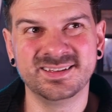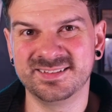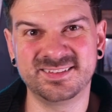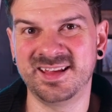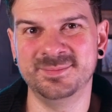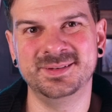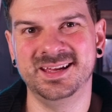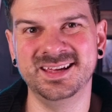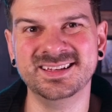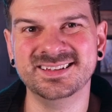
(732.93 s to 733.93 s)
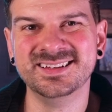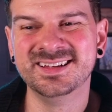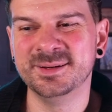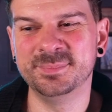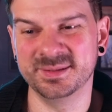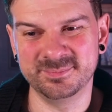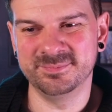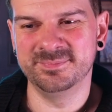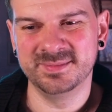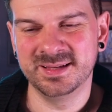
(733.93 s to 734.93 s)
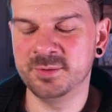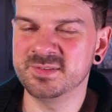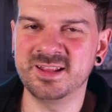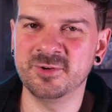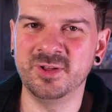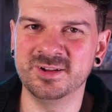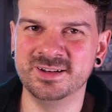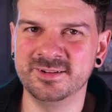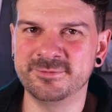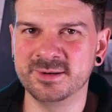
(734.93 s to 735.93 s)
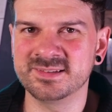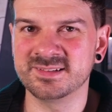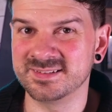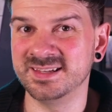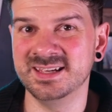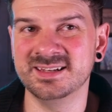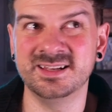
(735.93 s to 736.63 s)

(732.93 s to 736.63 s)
same day. But it was there long enough for us to see it